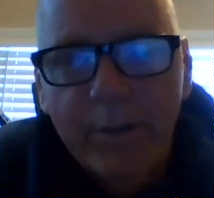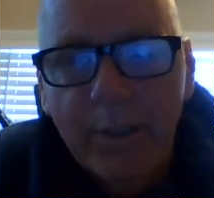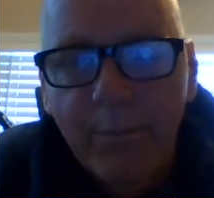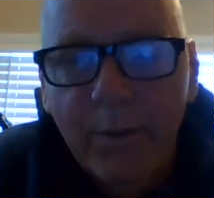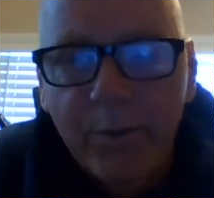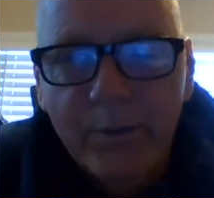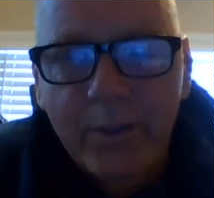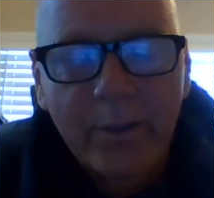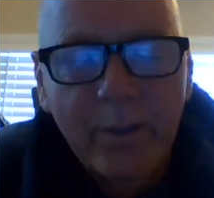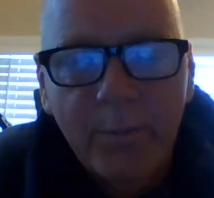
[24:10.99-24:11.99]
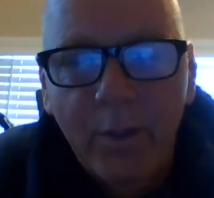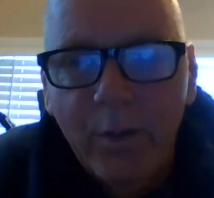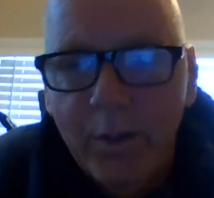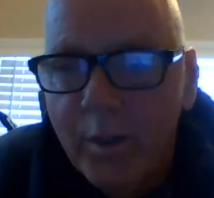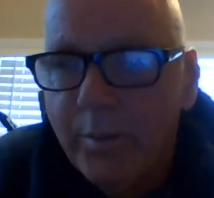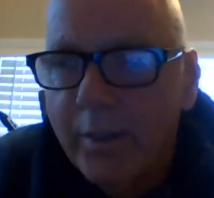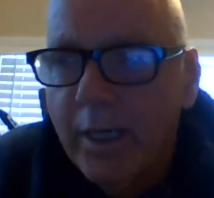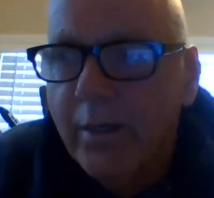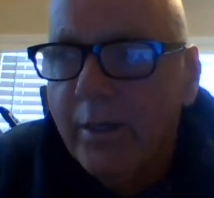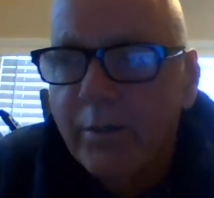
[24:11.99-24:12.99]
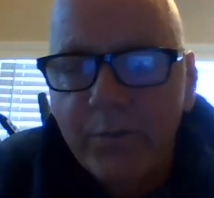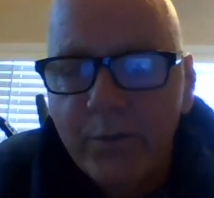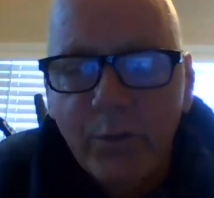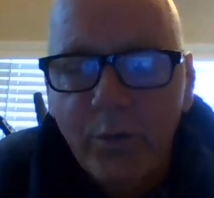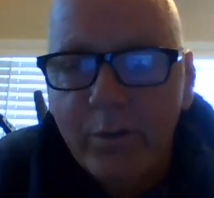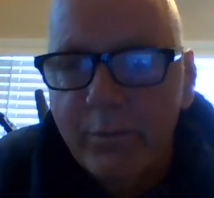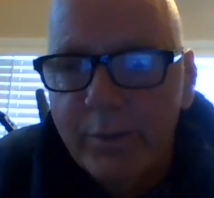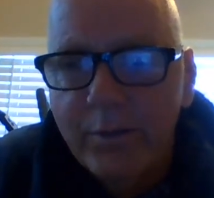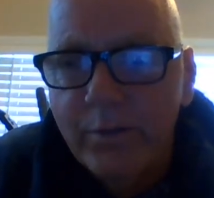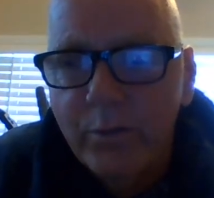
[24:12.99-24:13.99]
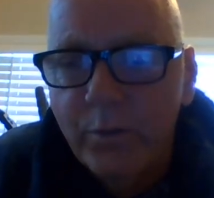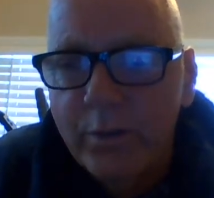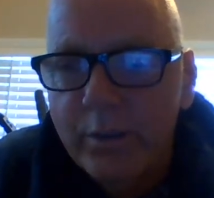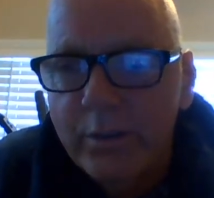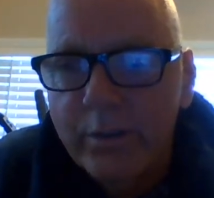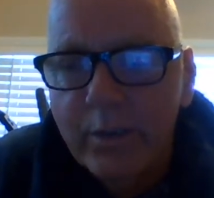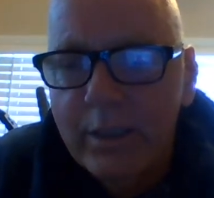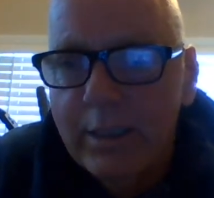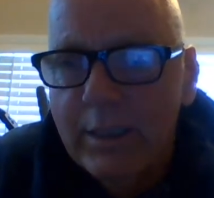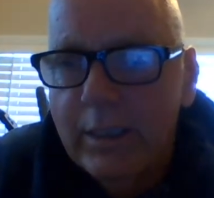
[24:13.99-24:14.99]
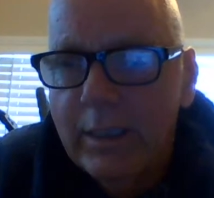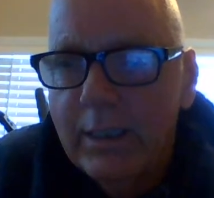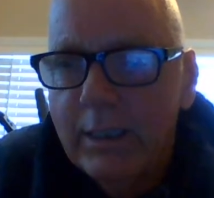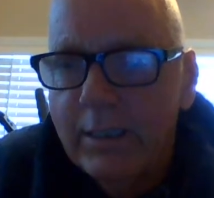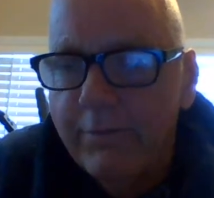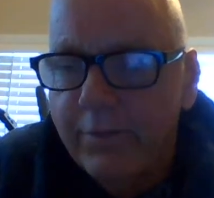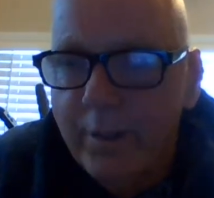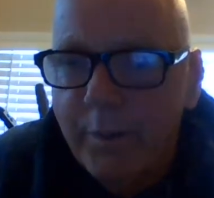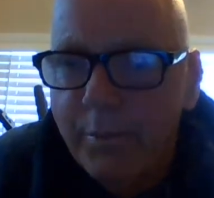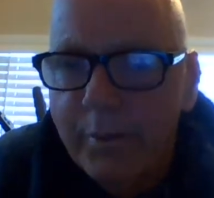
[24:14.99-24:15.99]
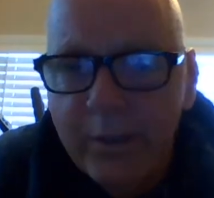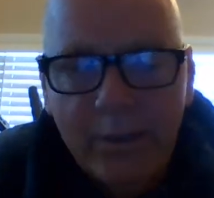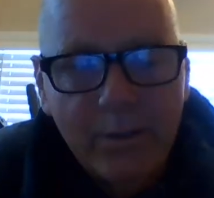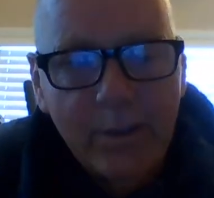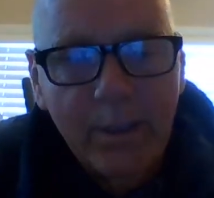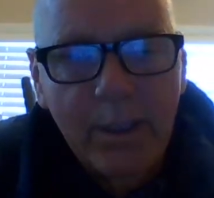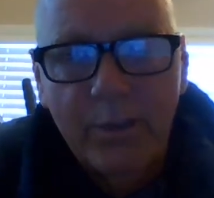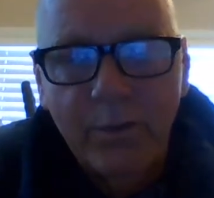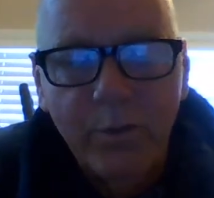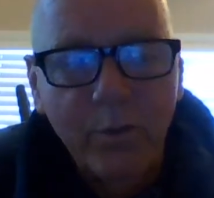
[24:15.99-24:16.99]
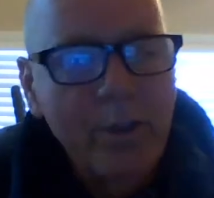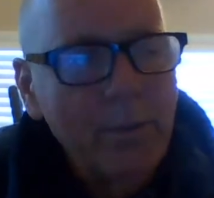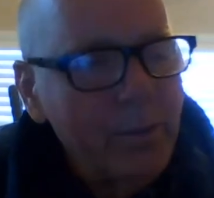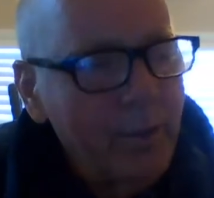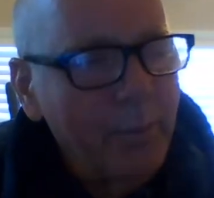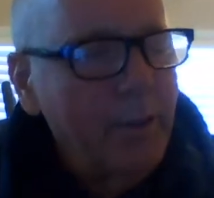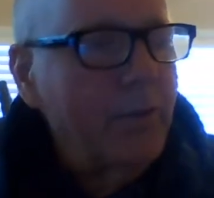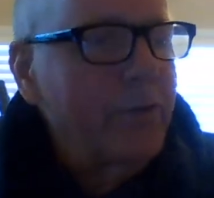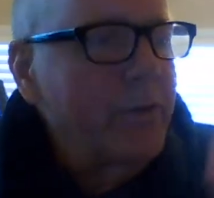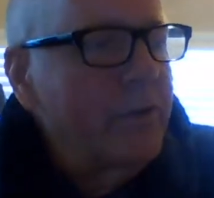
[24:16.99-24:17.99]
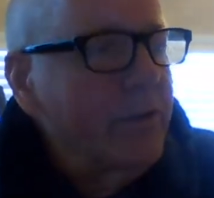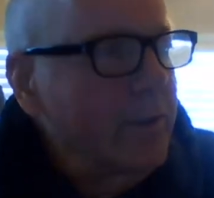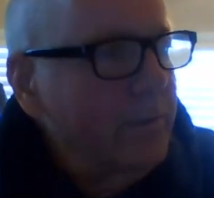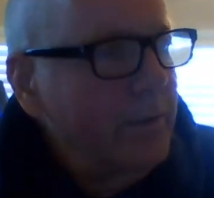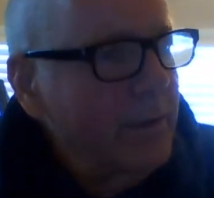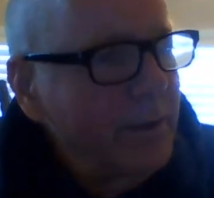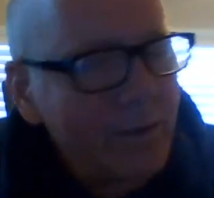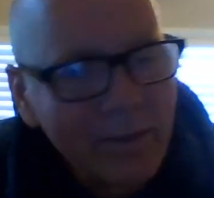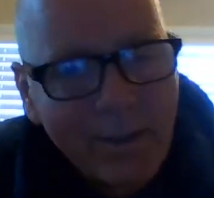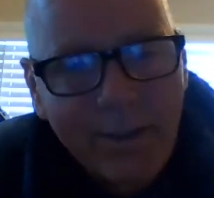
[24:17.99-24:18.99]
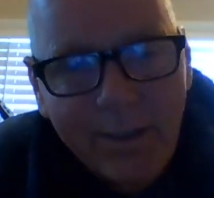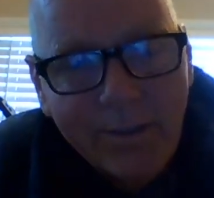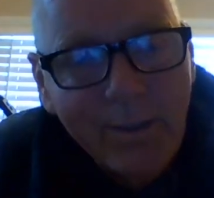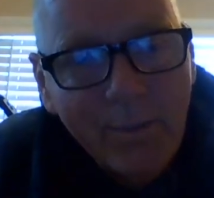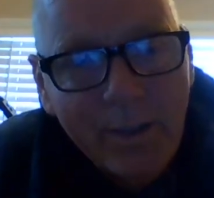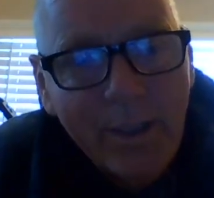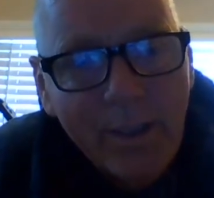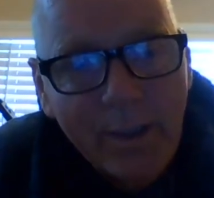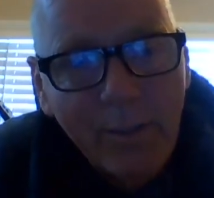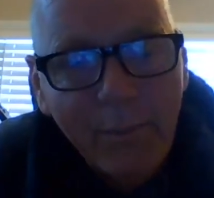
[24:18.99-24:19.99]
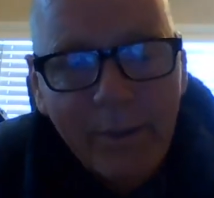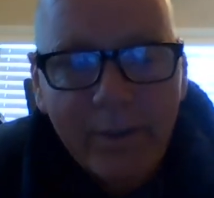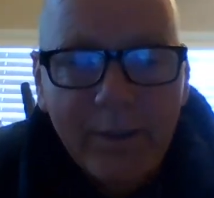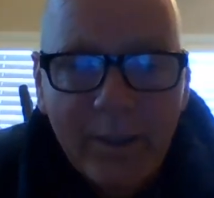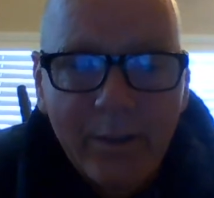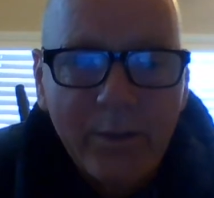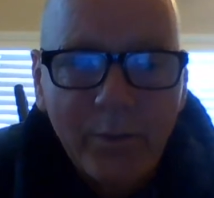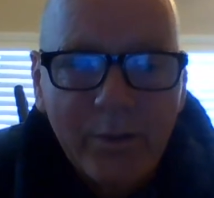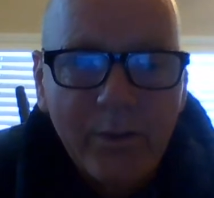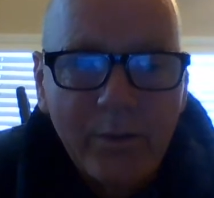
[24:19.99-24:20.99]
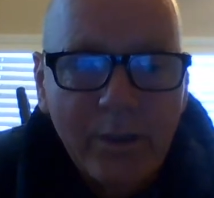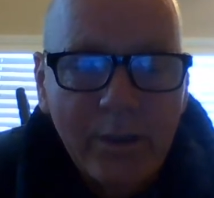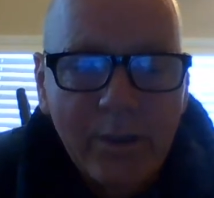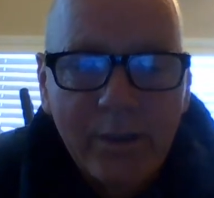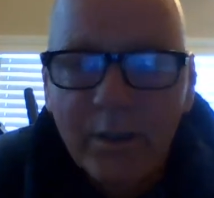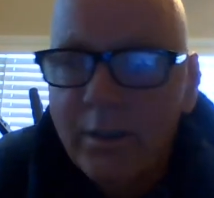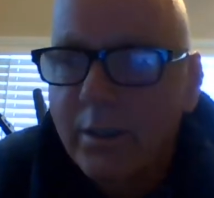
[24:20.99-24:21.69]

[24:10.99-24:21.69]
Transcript: that post out there about what Herman Goering's first order of business was: to fund the police and destroy them so the brown shirts could. Does that not seem like kind of like a parallel to what's going on?